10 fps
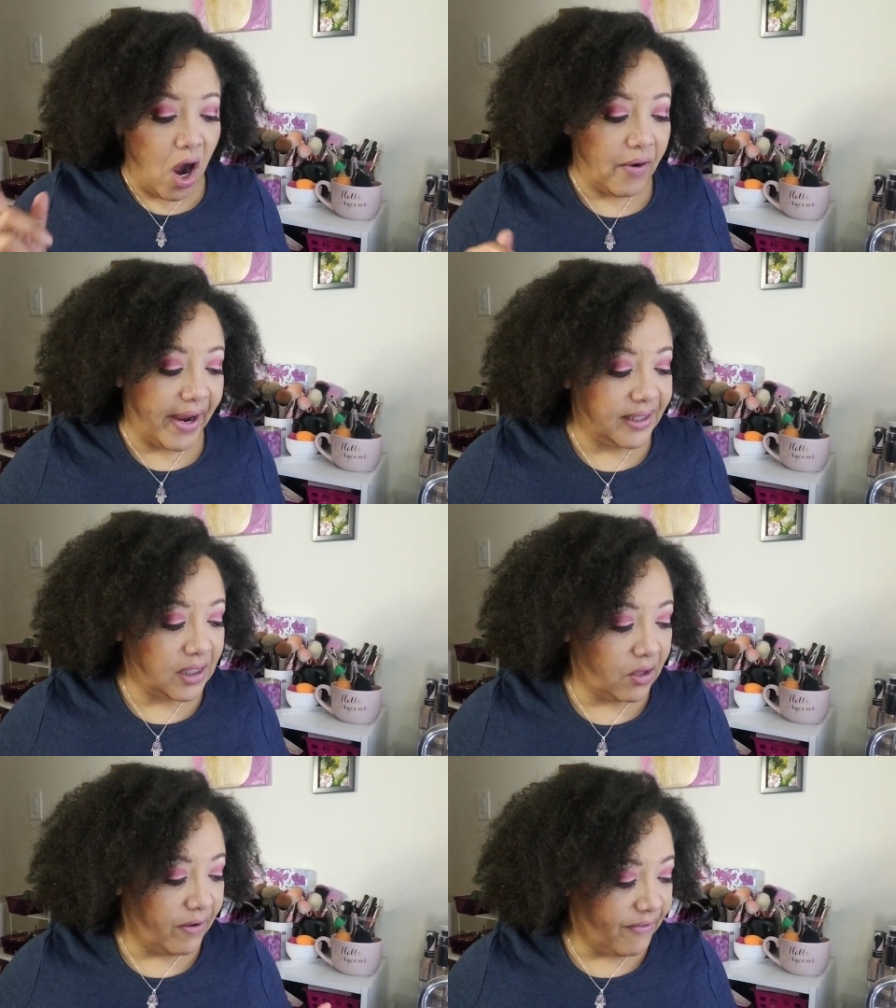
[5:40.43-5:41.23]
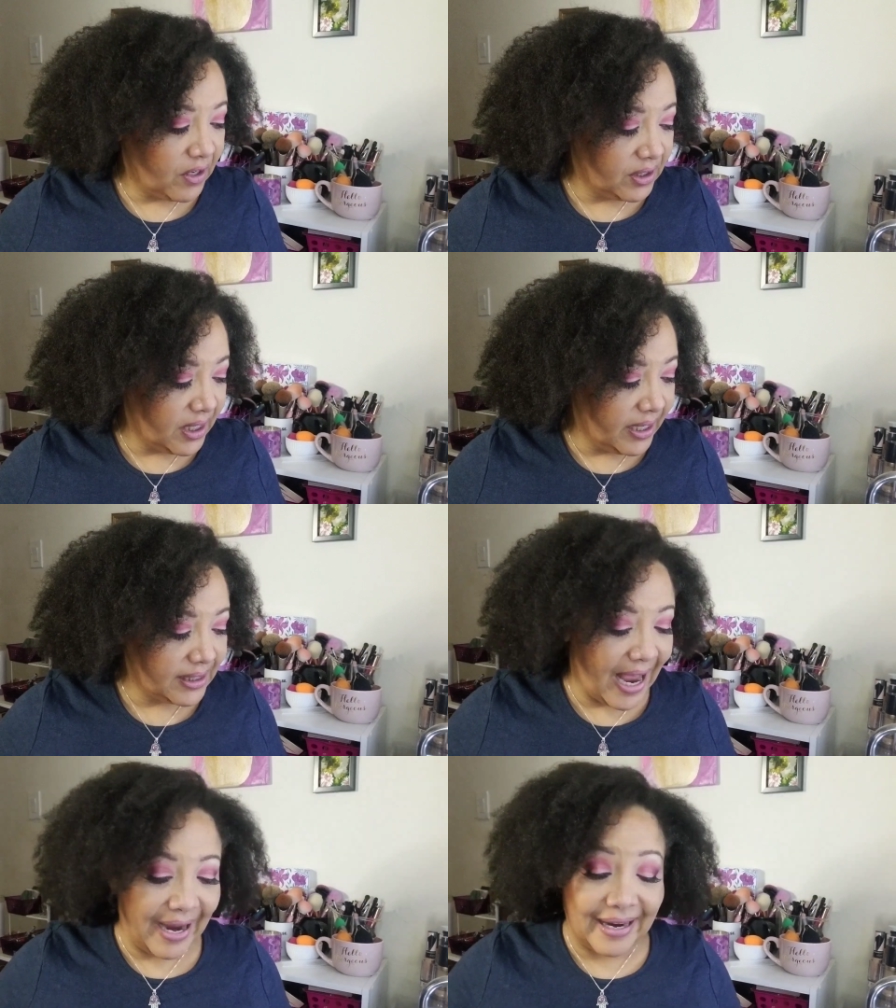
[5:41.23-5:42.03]
Okay, so the first
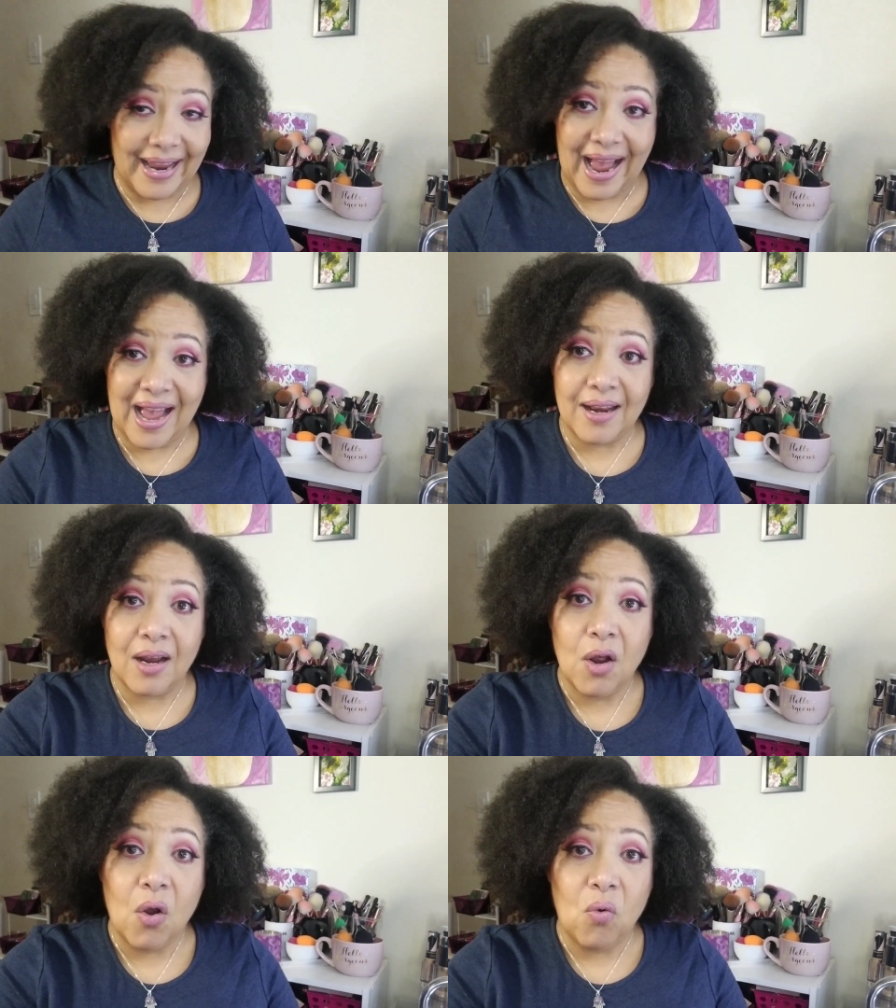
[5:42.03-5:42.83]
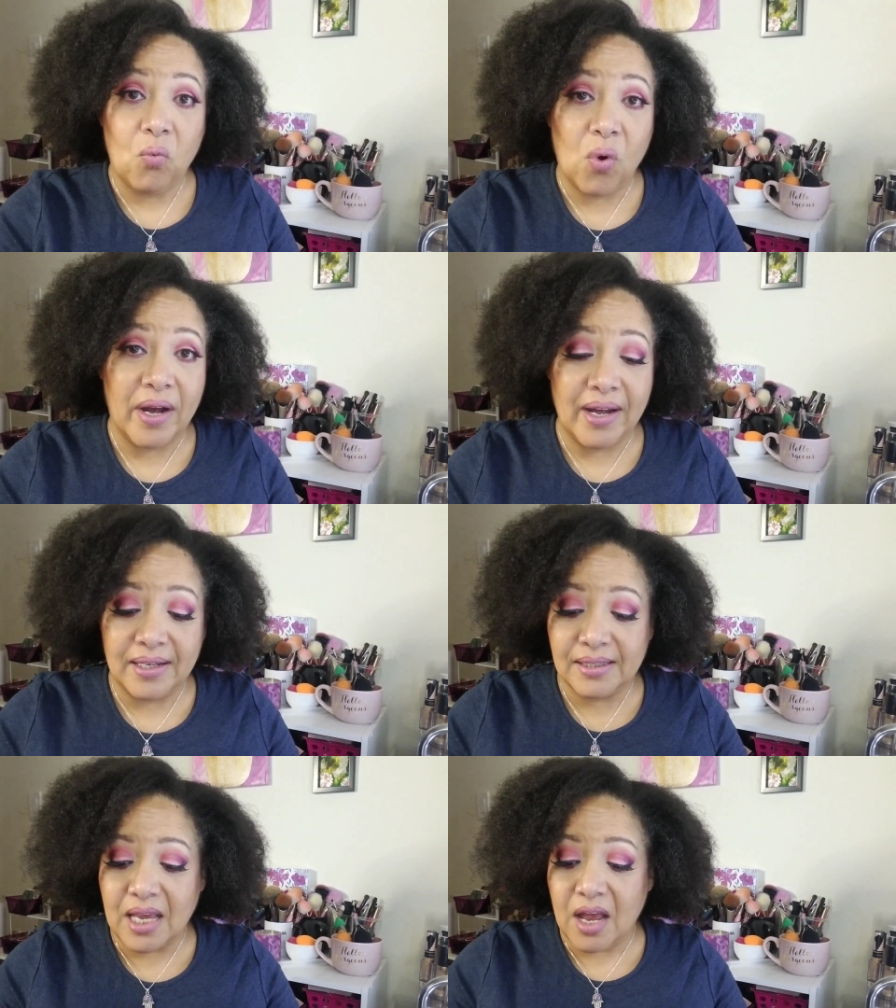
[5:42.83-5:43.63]
things I got
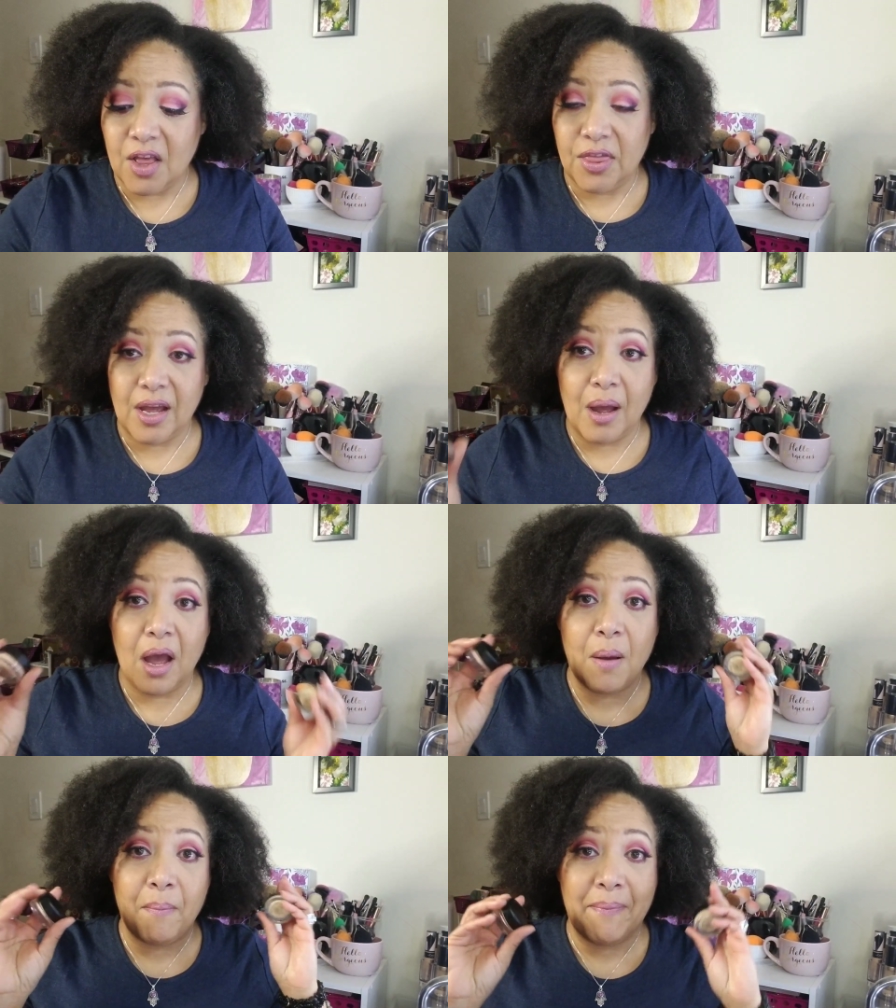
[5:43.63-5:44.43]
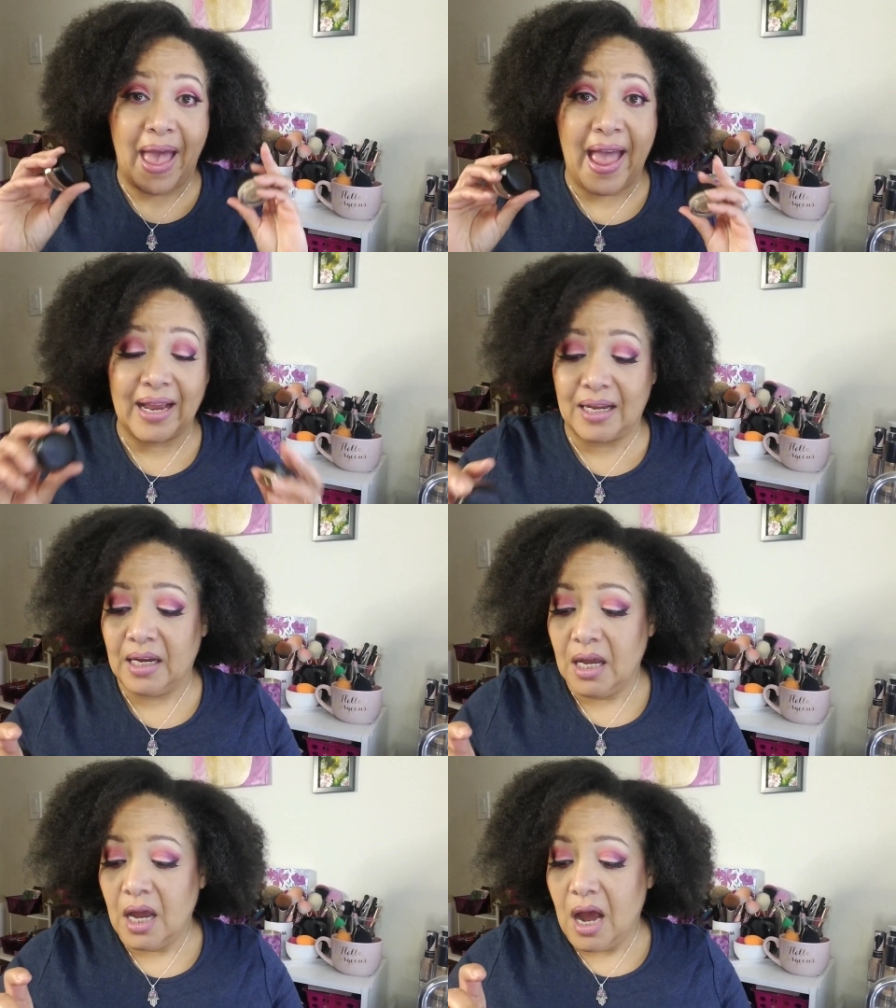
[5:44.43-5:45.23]
was the MAC
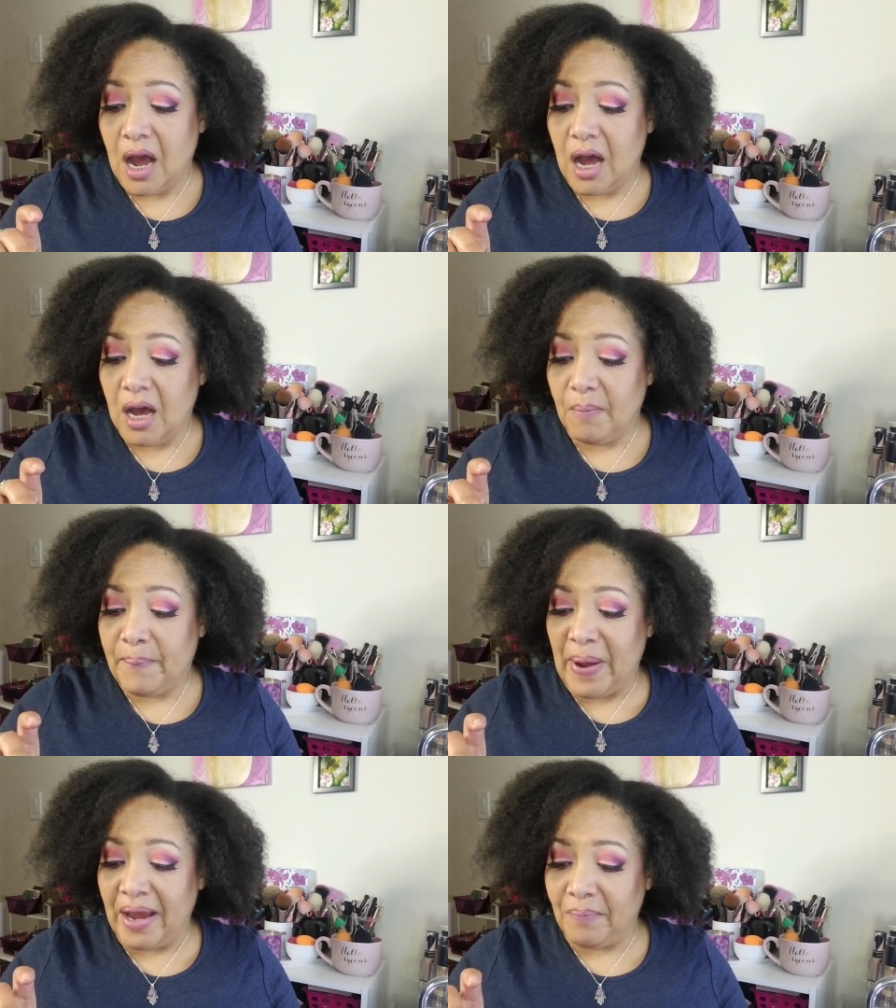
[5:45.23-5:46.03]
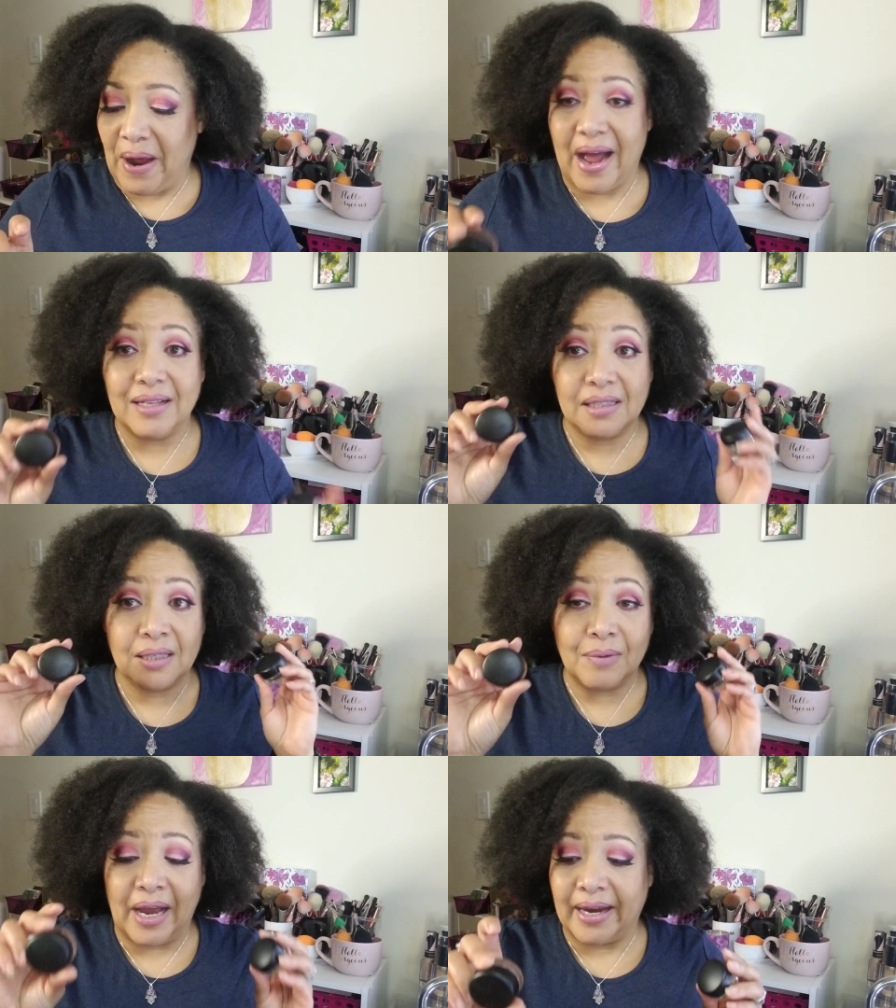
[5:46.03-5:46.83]
uh, paint
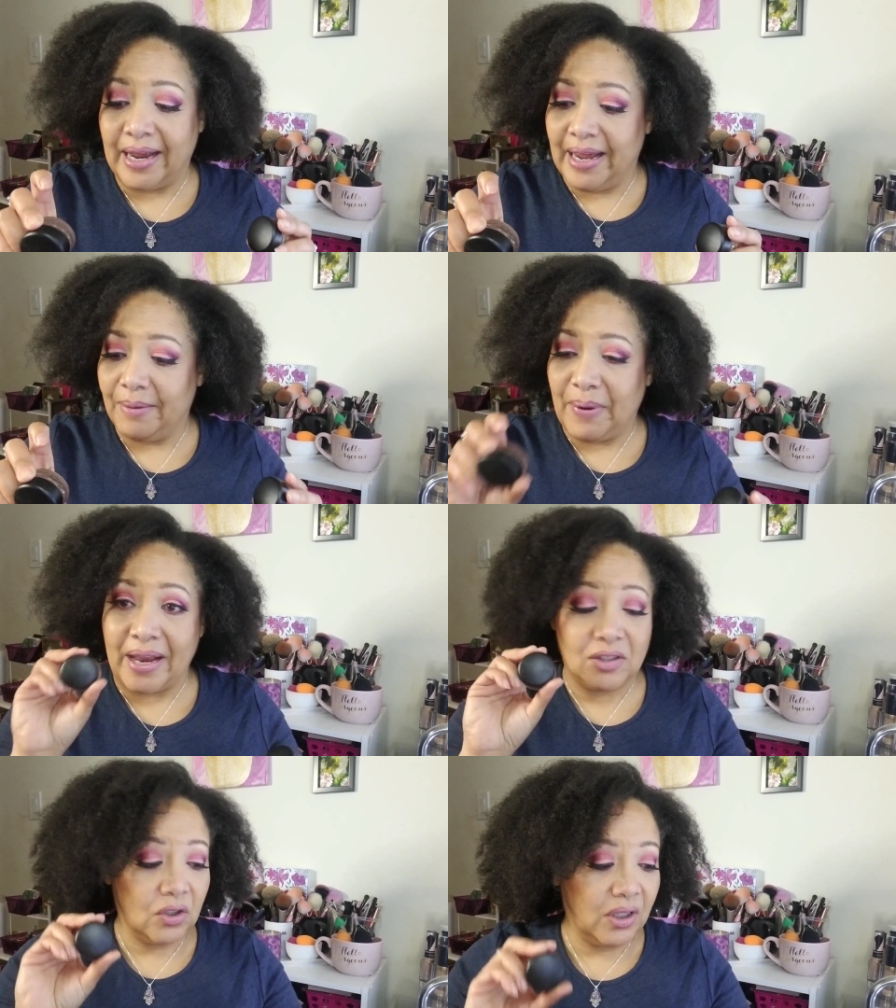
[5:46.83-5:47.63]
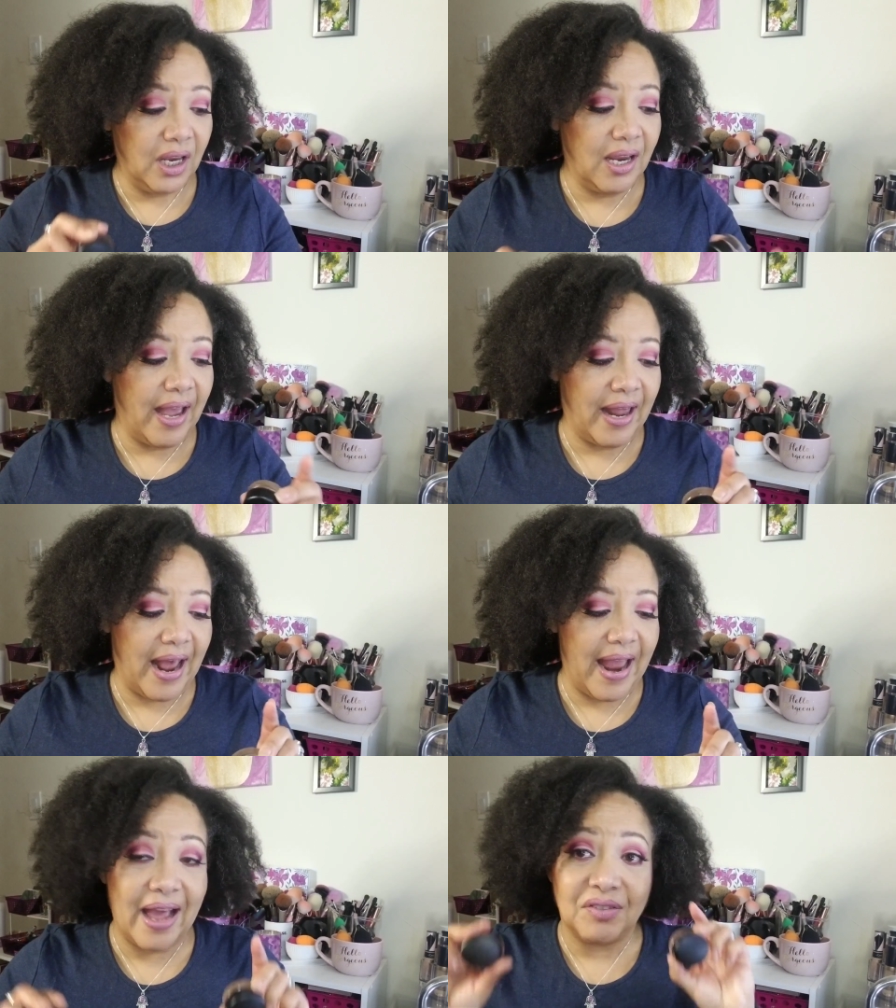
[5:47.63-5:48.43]
pots. I got Painterly and
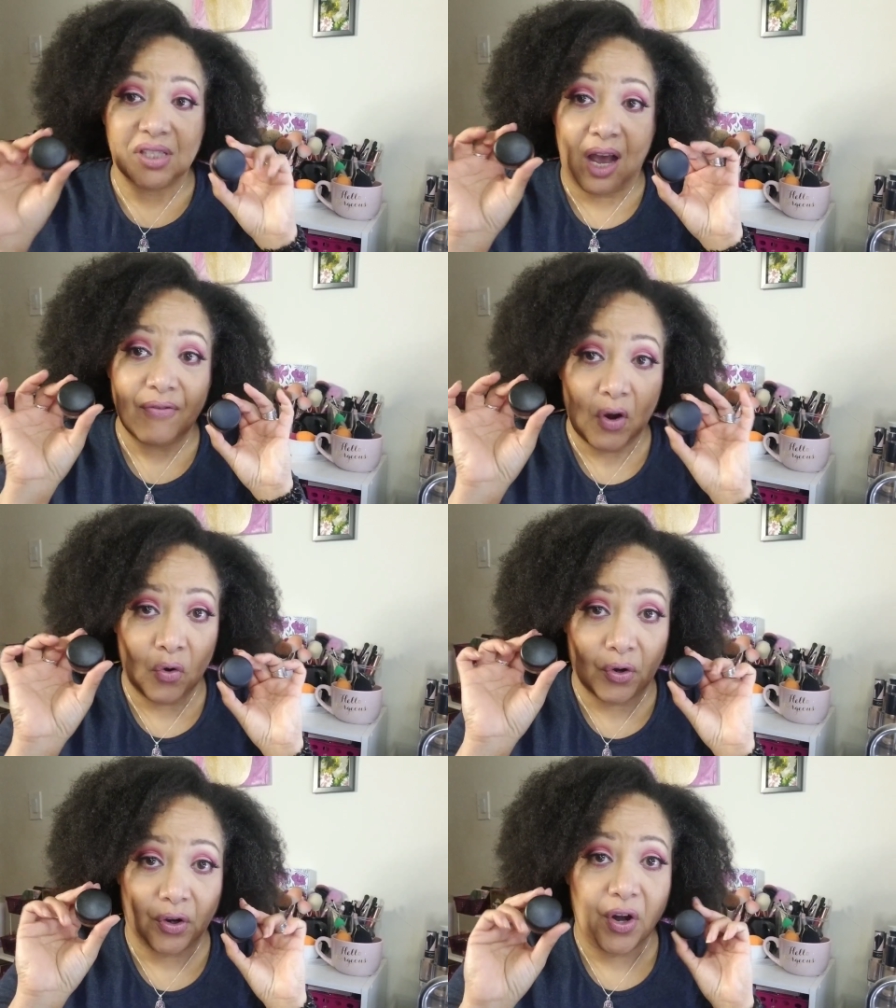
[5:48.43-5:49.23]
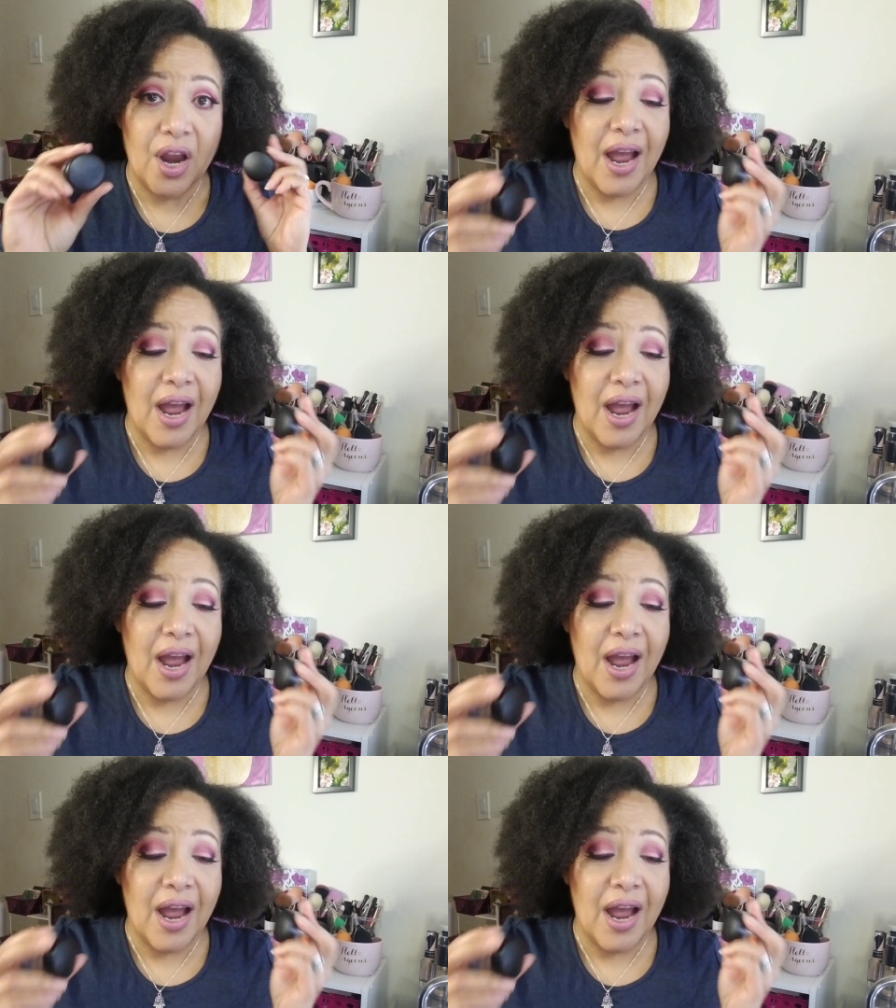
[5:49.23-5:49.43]
I have Soft Ochre.